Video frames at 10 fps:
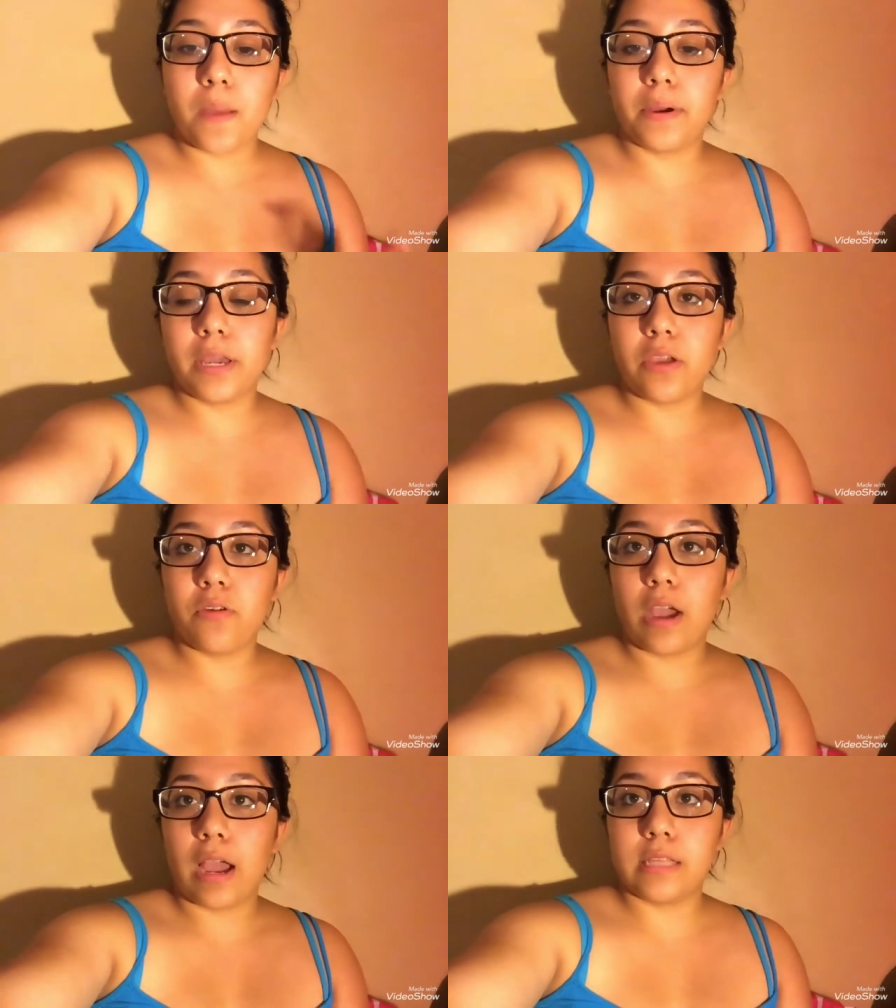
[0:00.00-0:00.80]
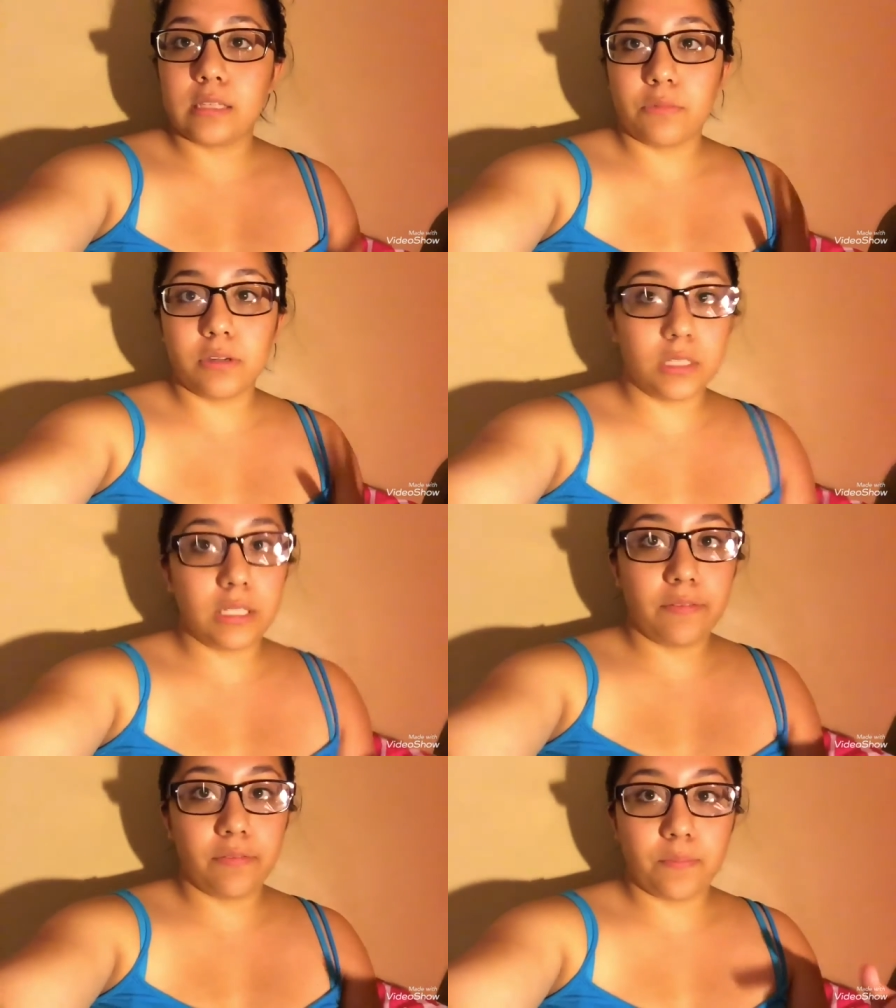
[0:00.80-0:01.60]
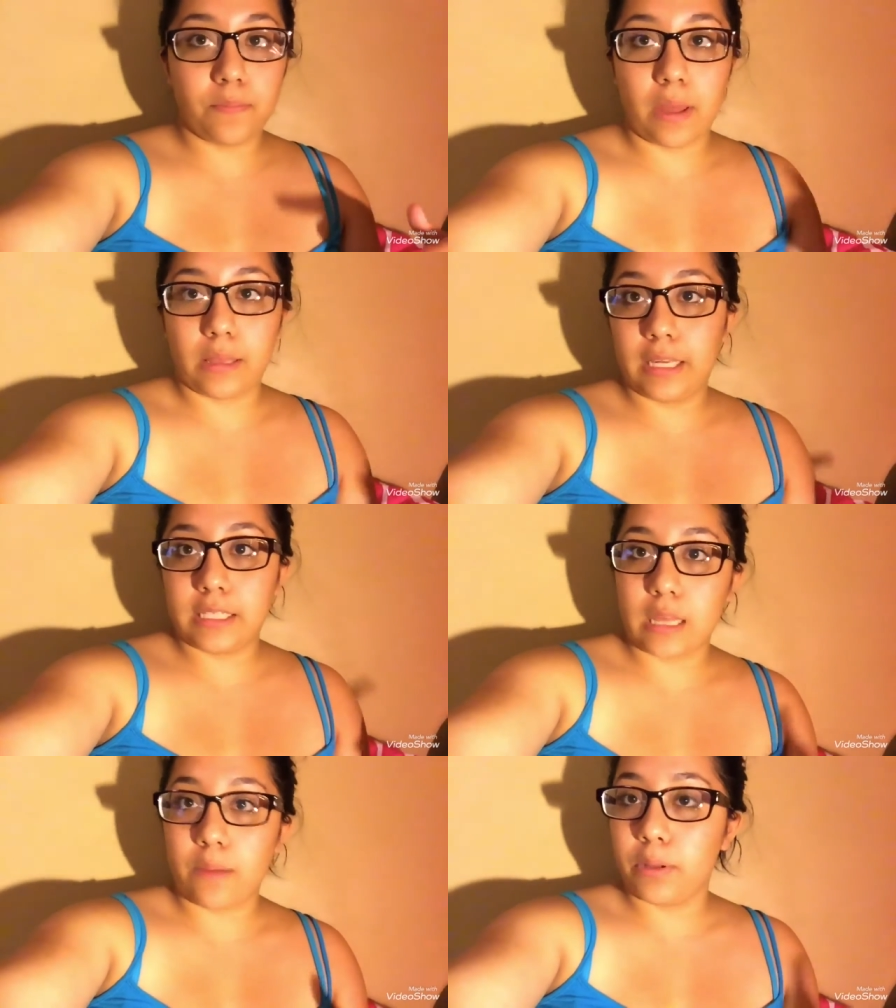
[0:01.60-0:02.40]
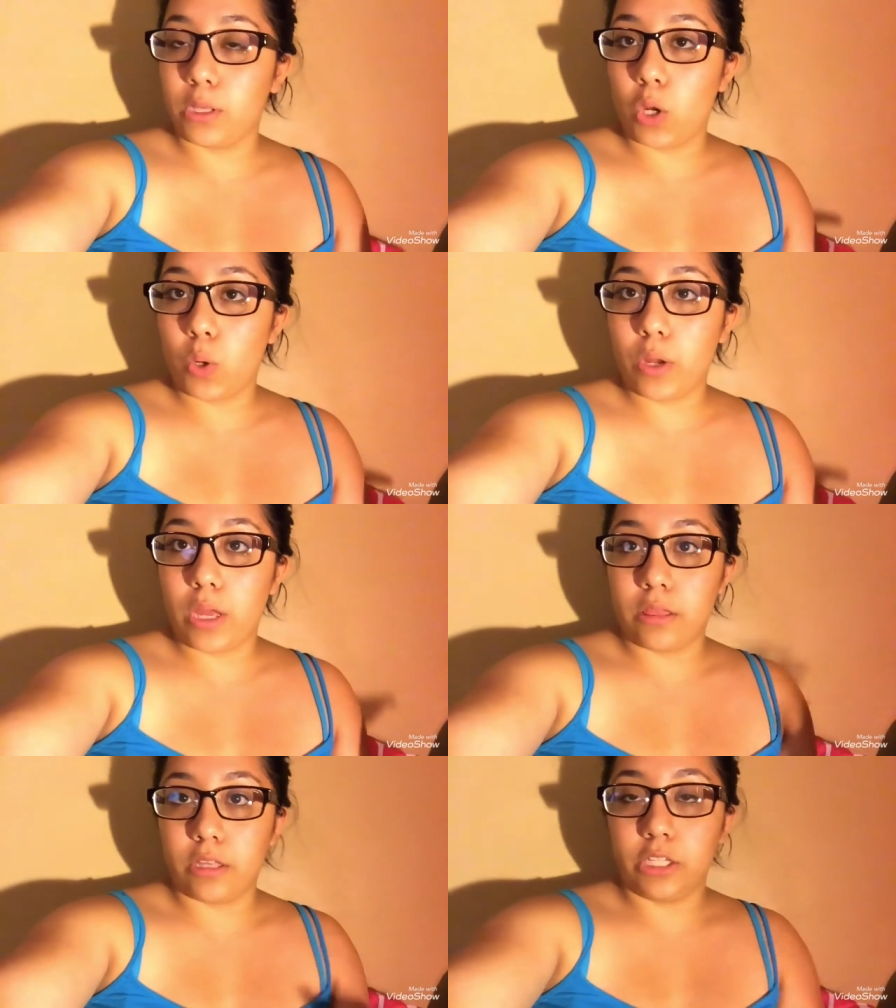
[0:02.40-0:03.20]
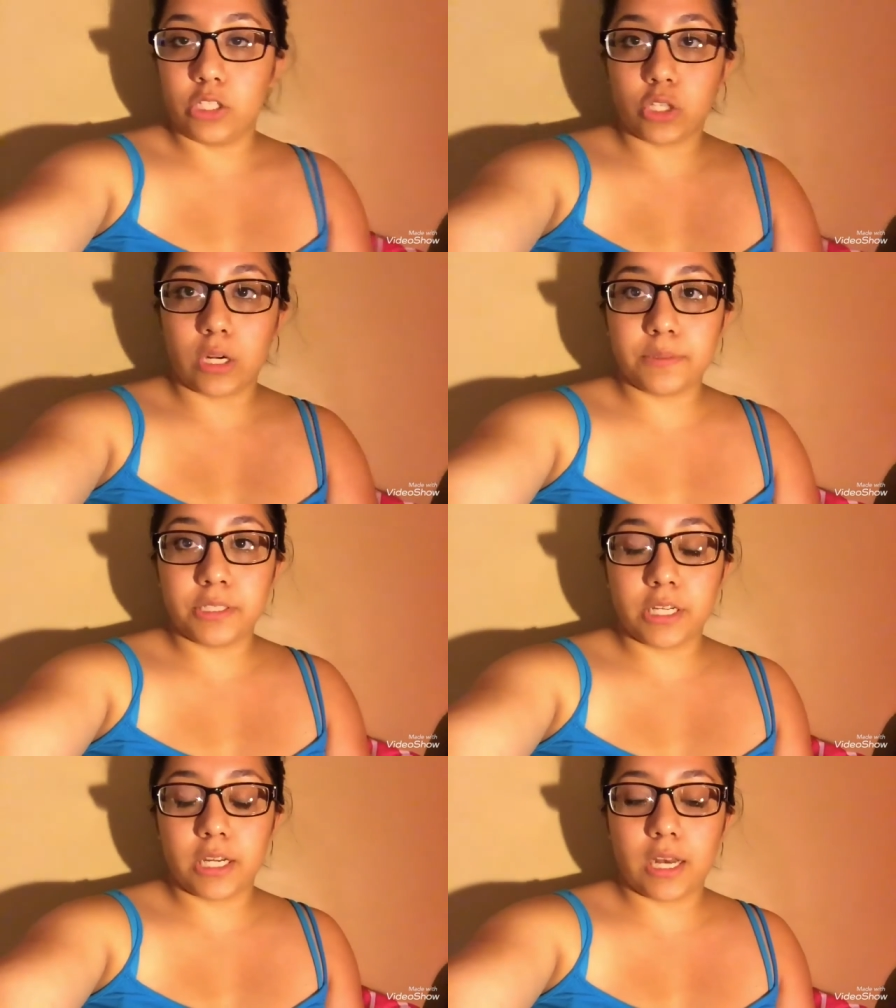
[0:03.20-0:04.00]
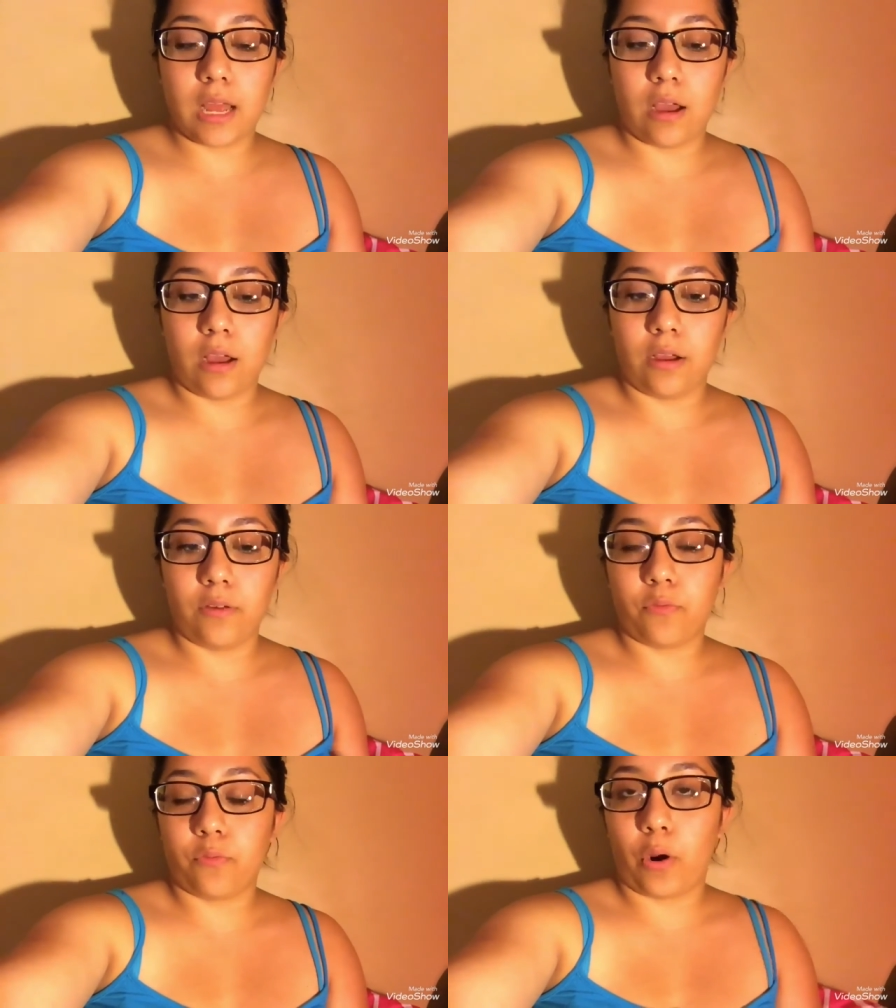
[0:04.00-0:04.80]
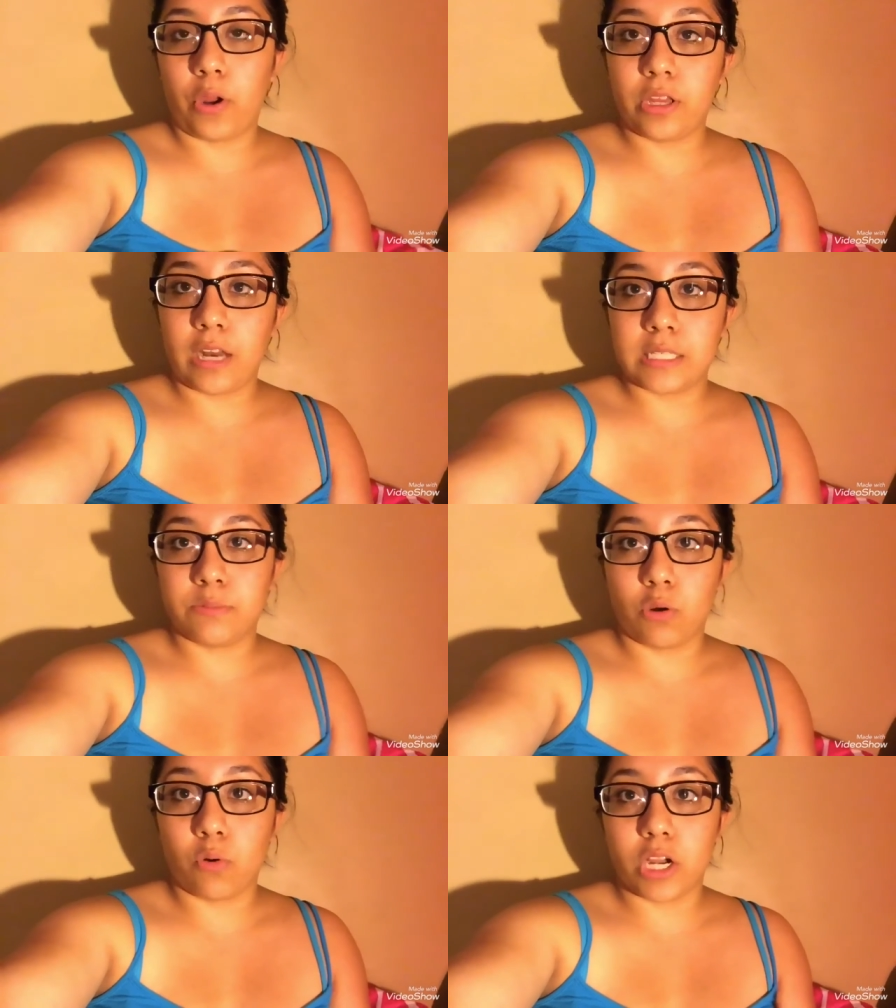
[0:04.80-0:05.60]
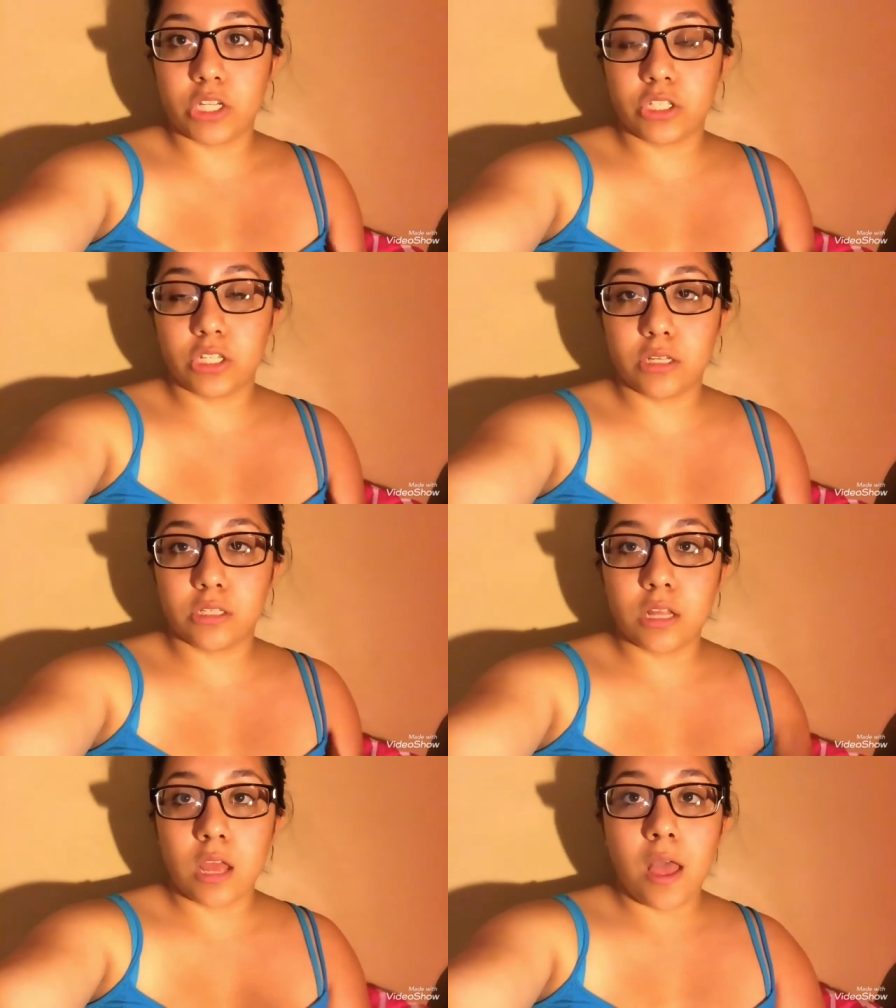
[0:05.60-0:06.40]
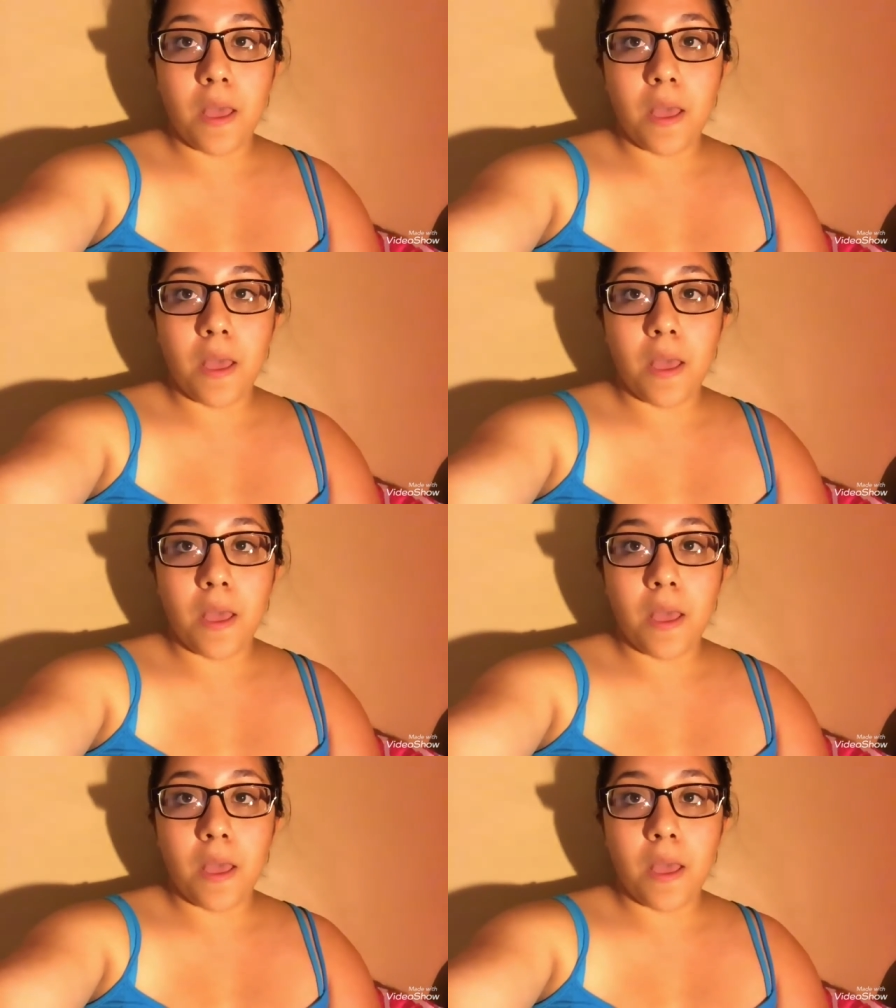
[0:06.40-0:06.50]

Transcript: But yeah, you guys, I'm going to leave my links down below in the description uh, where you can ask me questions.